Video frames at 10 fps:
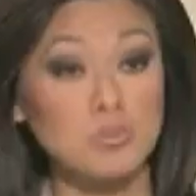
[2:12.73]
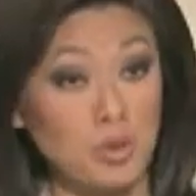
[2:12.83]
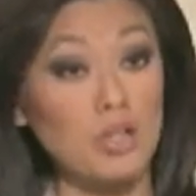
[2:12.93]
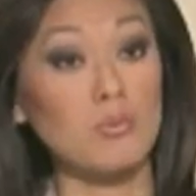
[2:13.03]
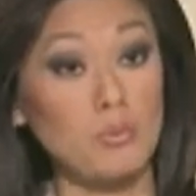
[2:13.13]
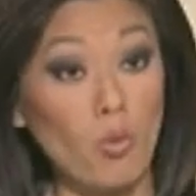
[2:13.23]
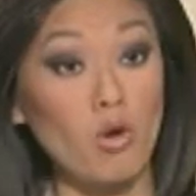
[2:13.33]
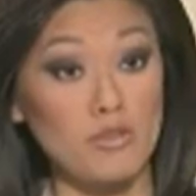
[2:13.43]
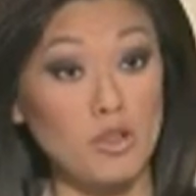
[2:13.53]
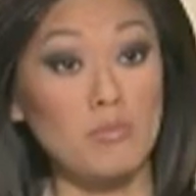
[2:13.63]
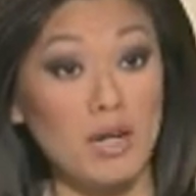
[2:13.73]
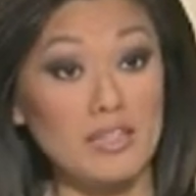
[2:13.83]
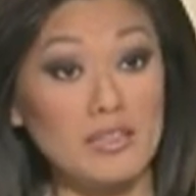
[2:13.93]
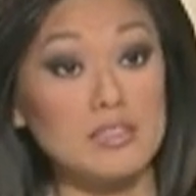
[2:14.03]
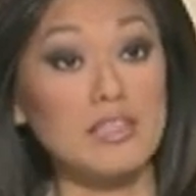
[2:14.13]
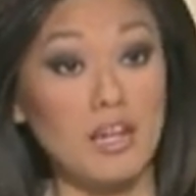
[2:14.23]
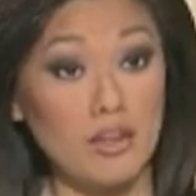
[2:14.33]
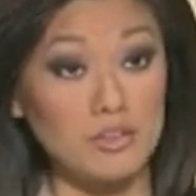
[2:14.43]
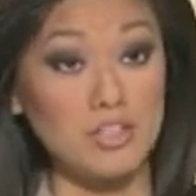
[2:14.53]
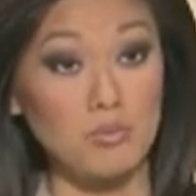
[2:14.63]
to put up more of your money to get
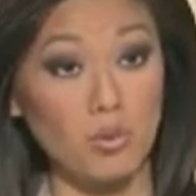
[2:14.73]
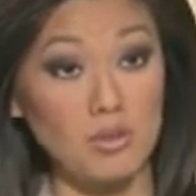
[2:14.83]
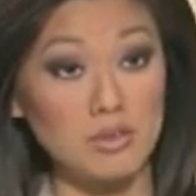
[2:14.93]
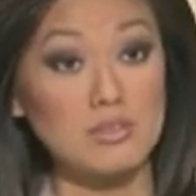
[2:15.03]
others on board?